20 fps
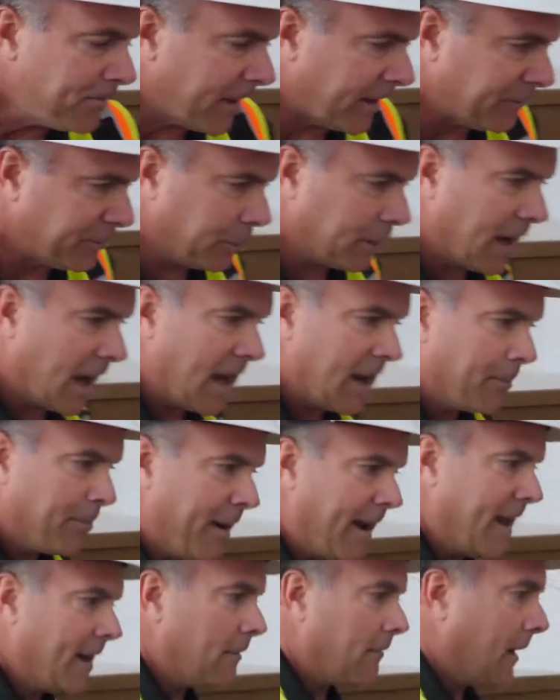As we kind of
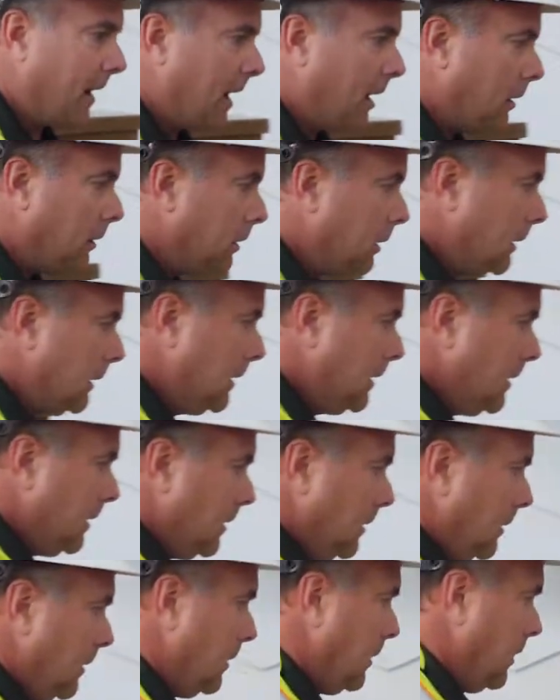pan around,
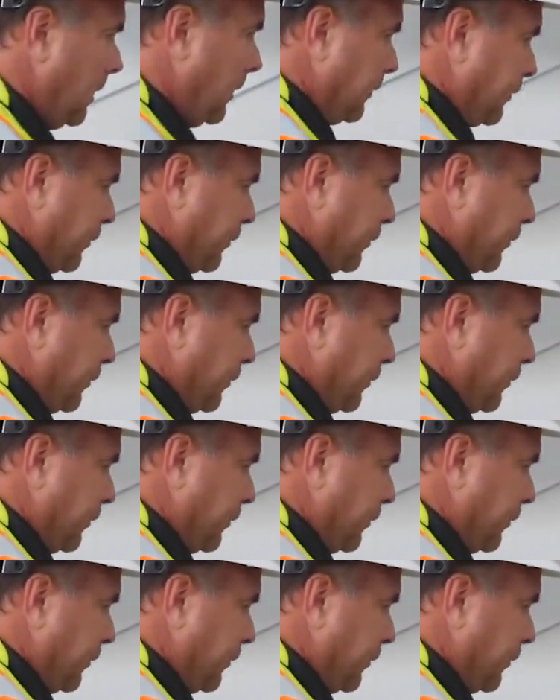you